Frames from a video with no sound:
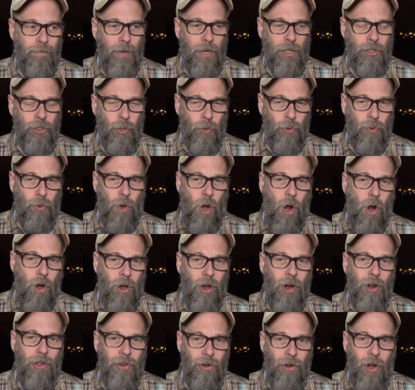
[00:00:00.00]
So there
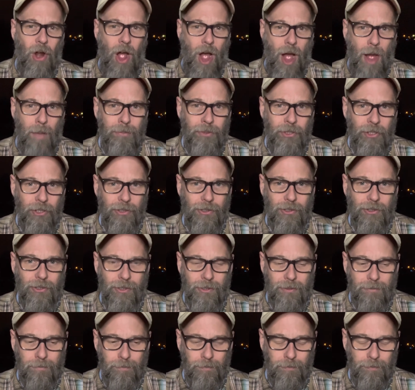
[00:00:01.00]
are other
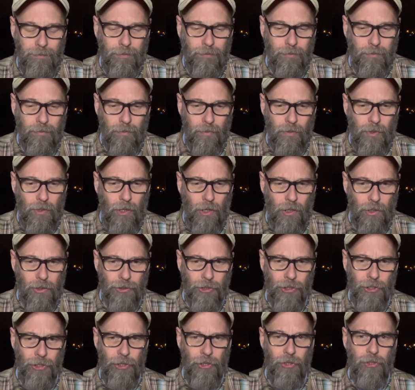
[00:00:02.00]
options
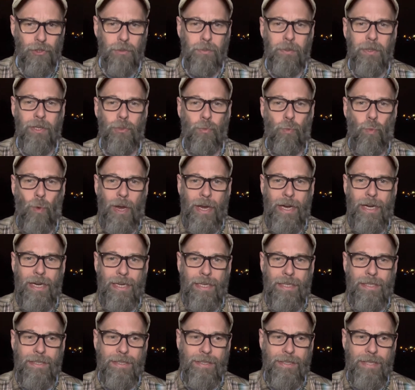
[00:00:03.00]
to use, because weight
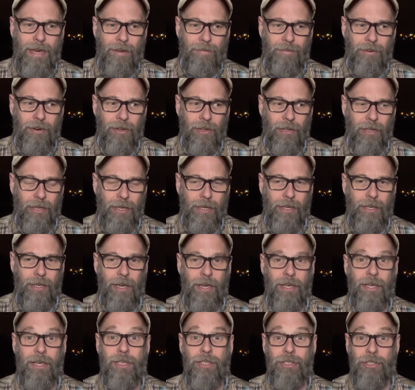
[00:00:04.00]
is definitely
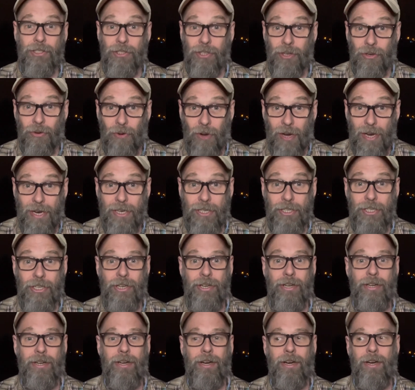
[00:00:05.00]
a consideration,